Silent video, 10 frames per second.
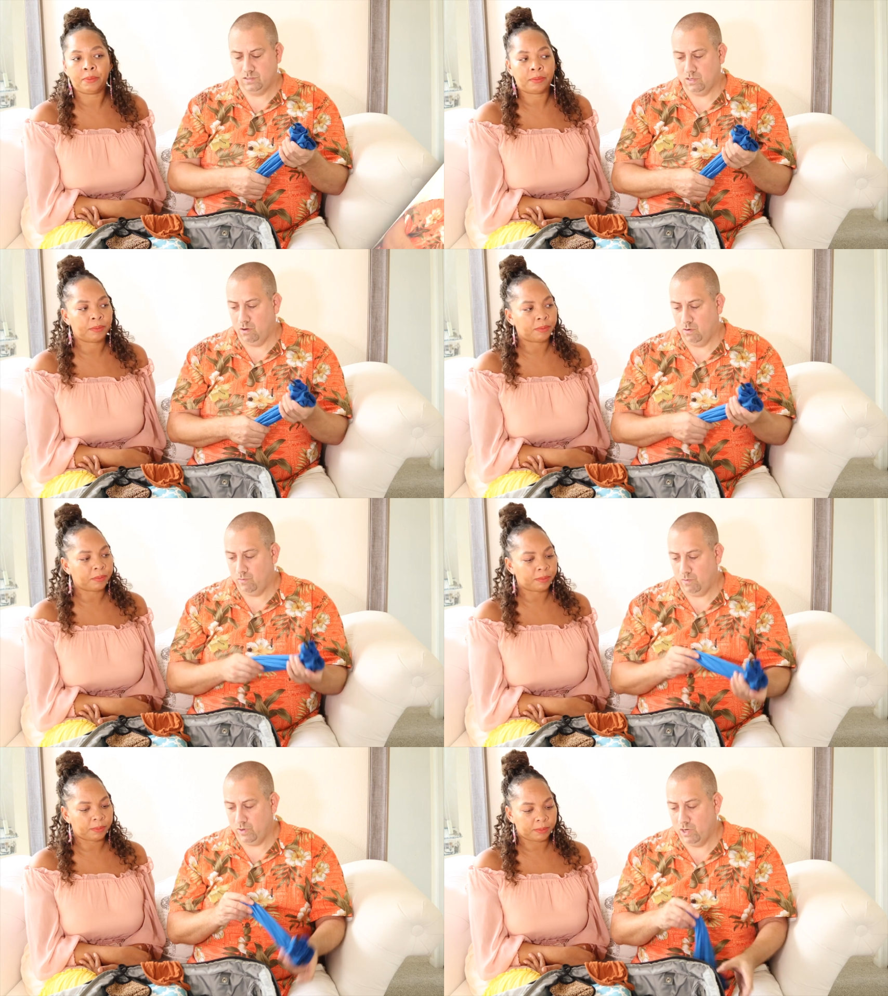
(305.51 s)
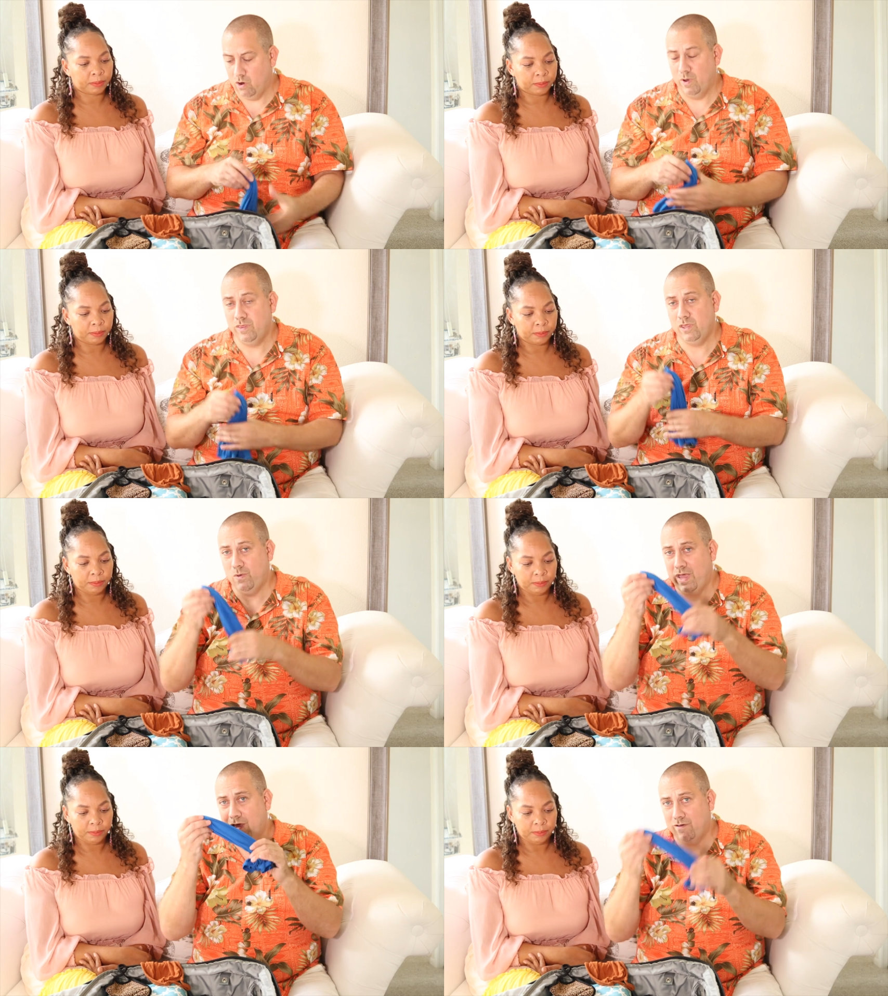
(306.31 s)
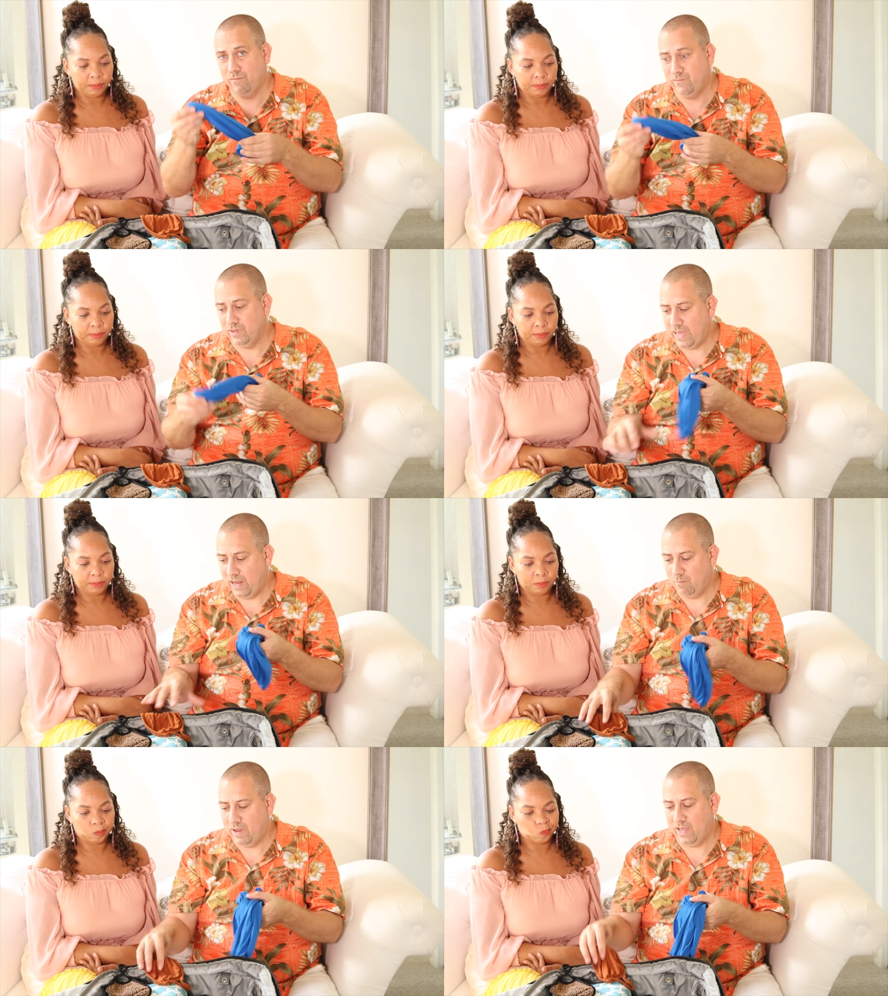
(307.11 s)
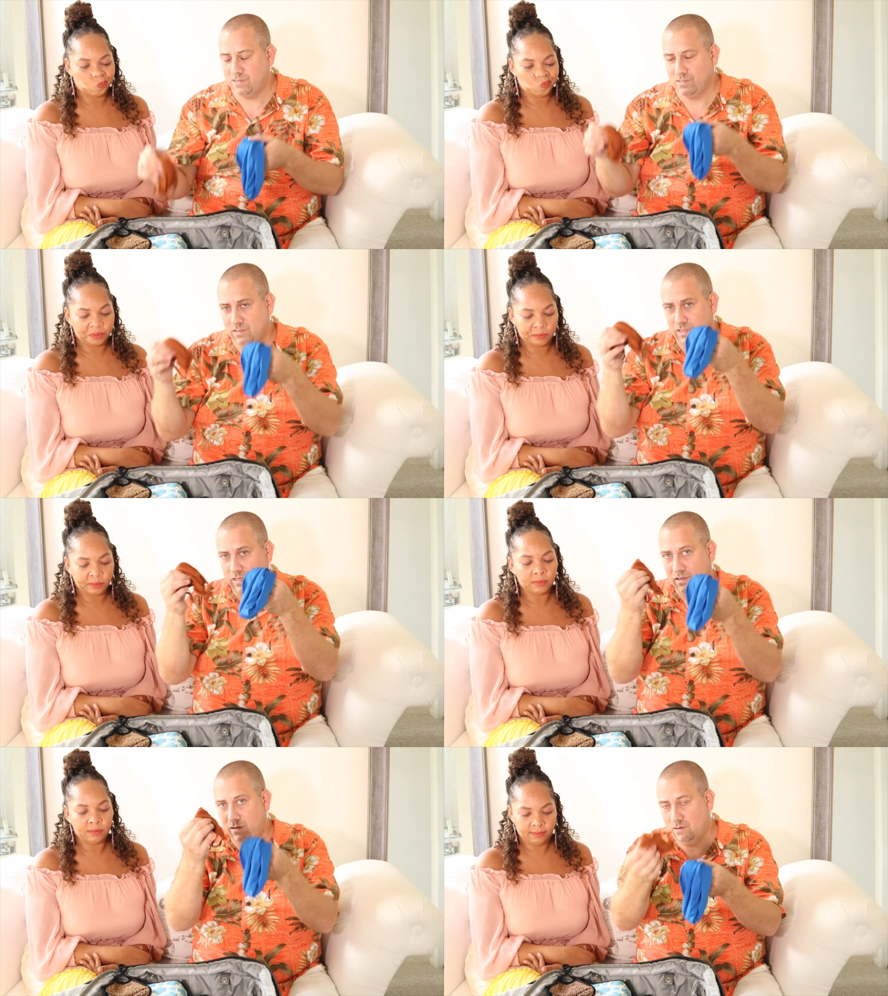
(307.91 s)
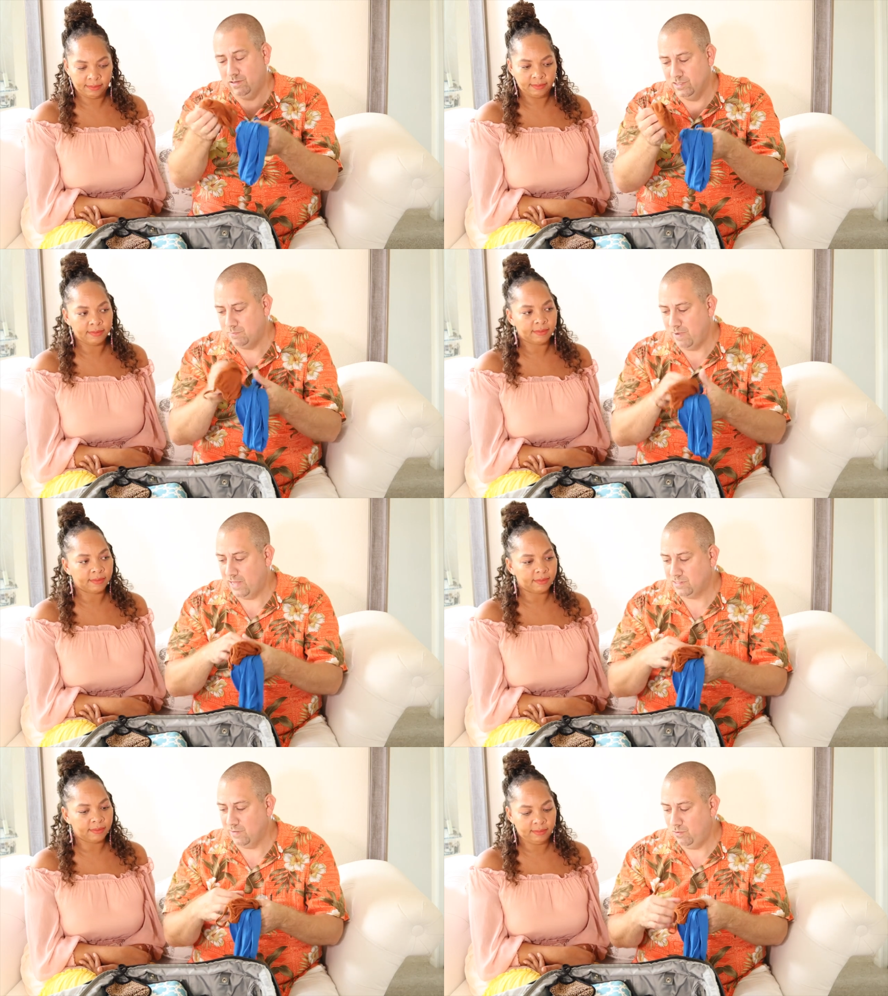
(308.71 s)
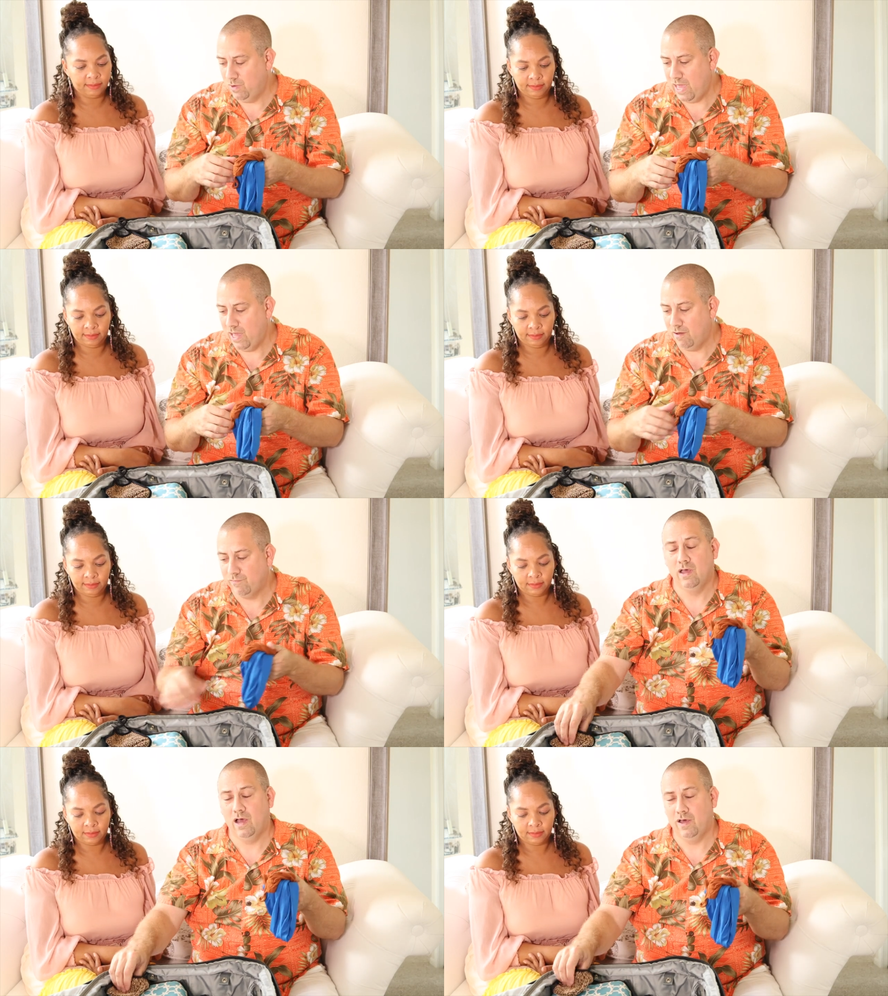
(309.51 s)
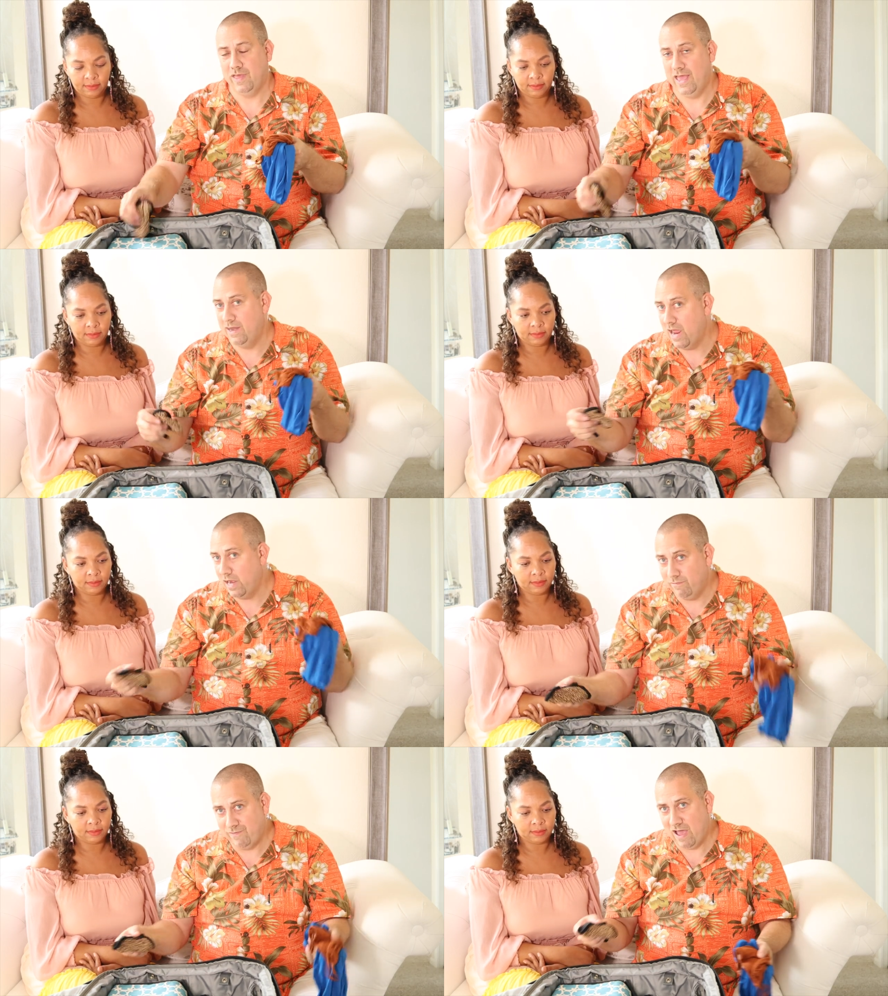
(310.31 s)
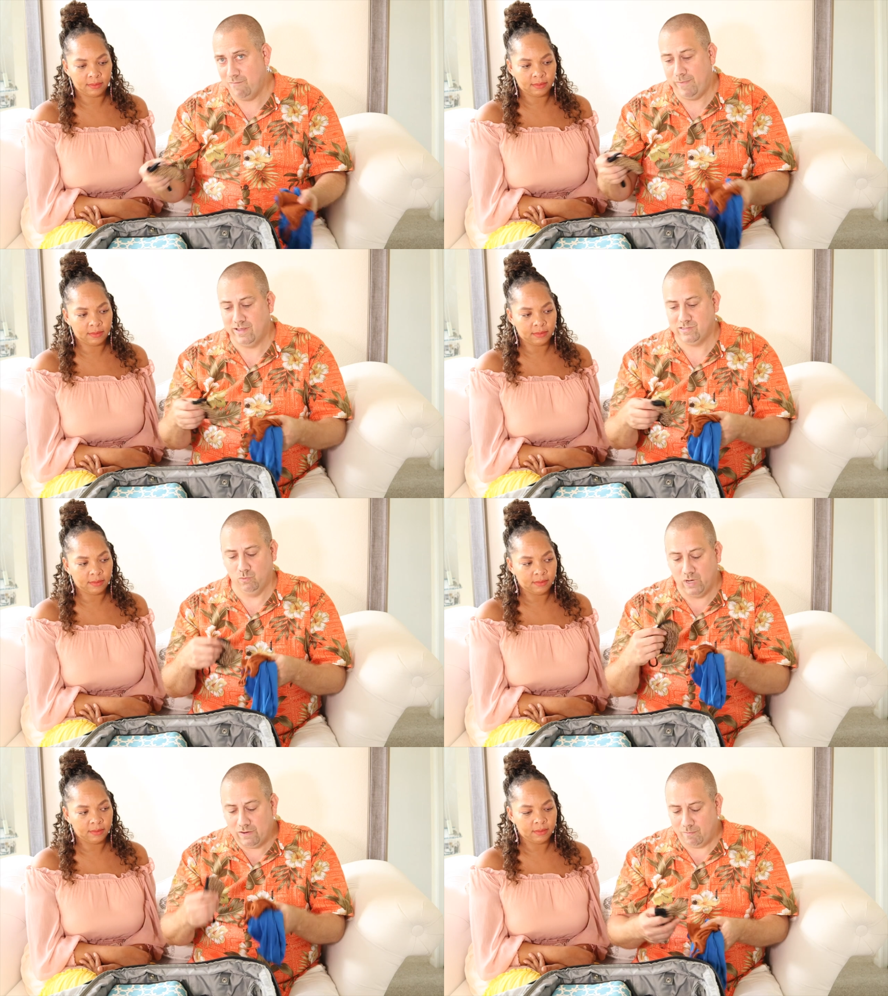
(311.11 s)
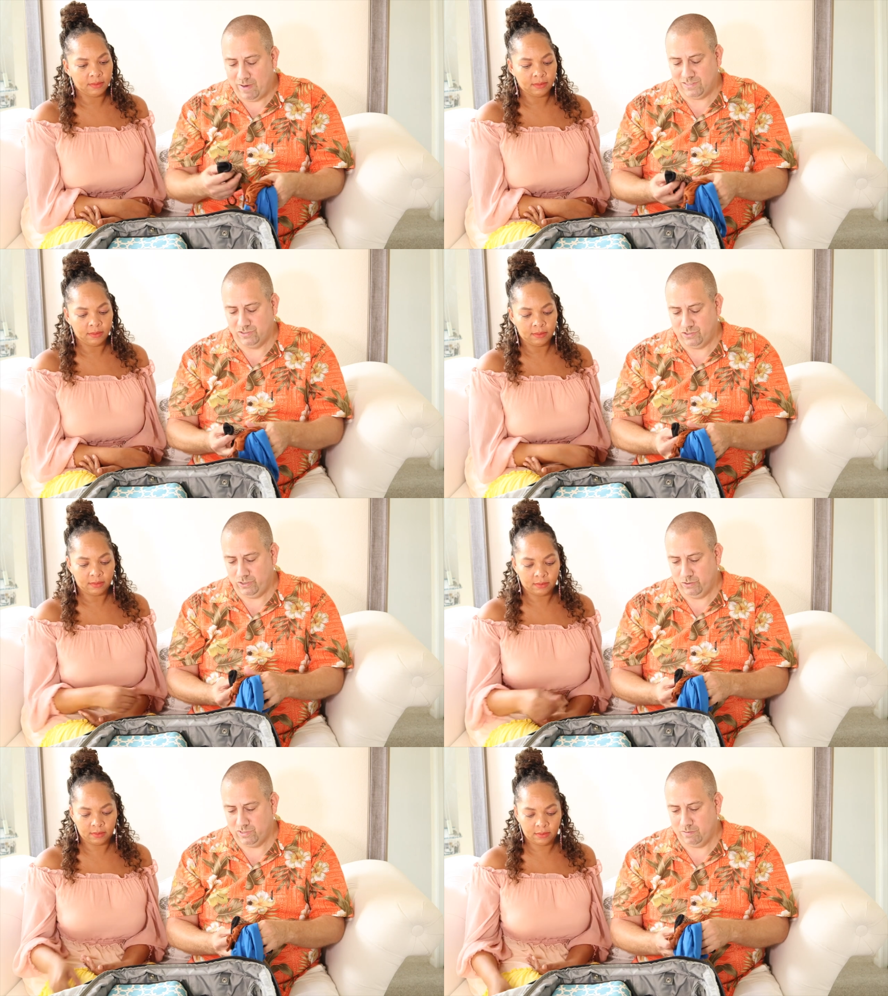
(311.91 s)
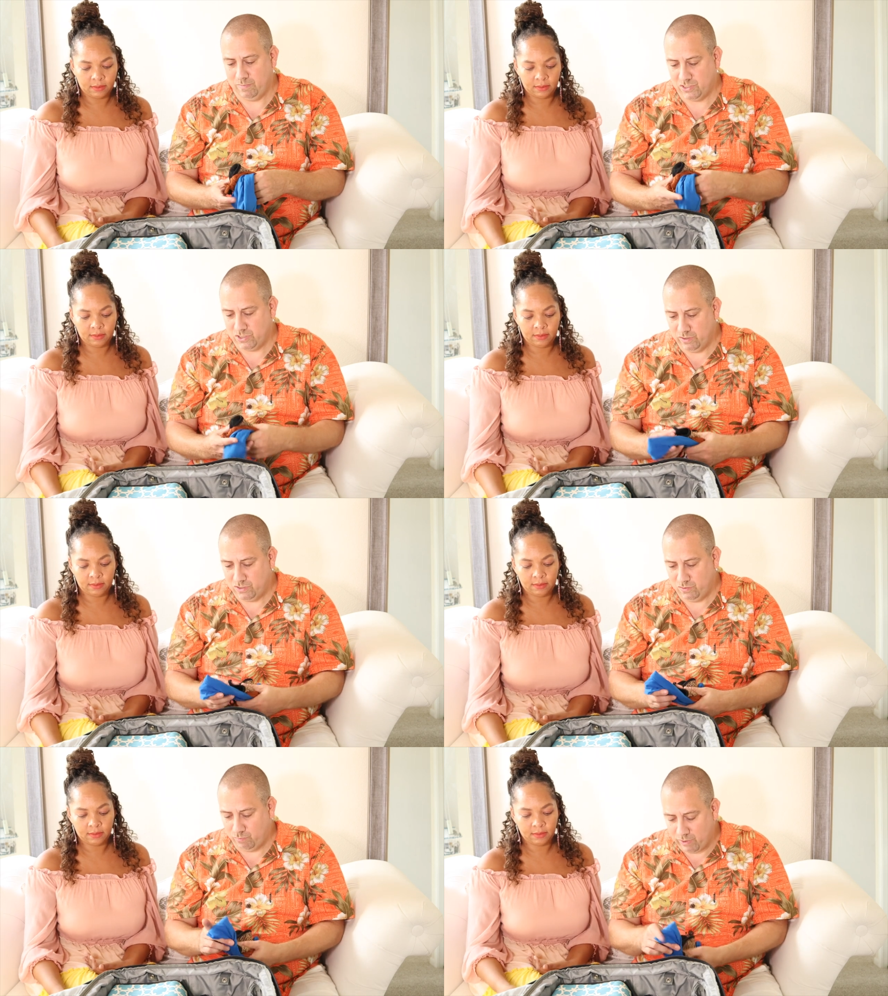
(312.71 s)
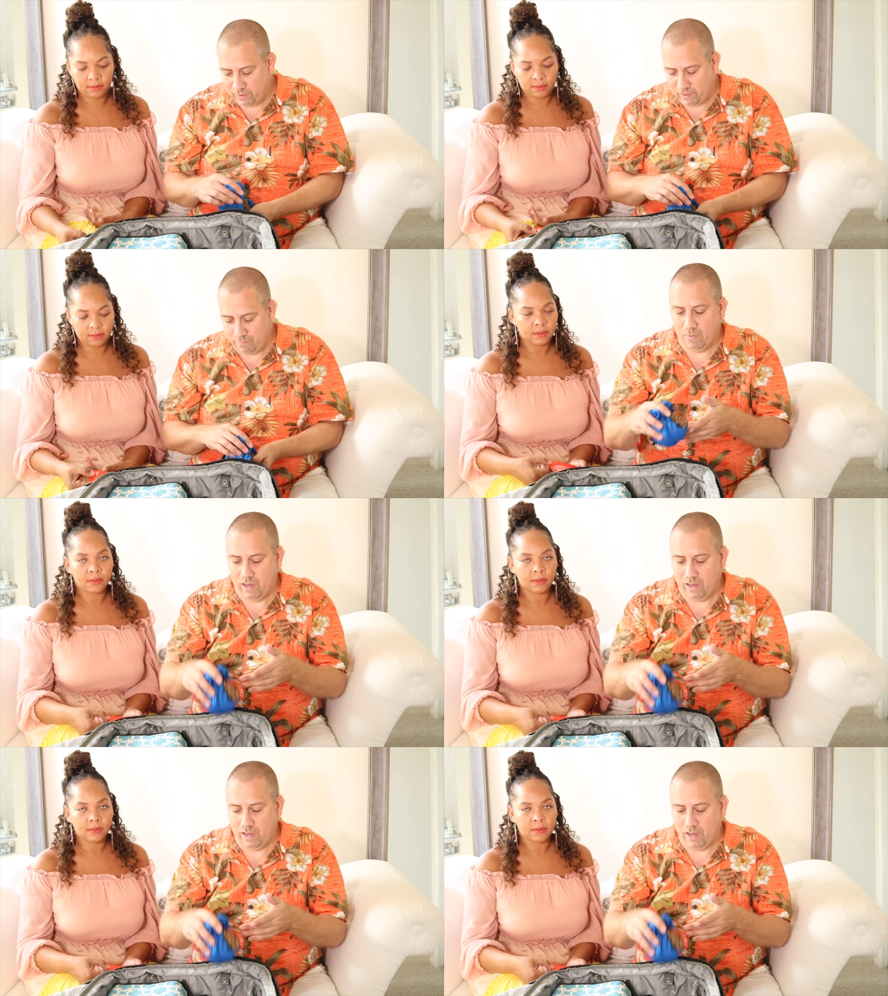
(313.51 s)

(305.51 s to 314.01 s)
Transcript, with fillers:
Speaker 1: So, you know, whether you have the gator mask, this mask, if you have the N95 mask or whatever mask that you're using, make sure that you bring them.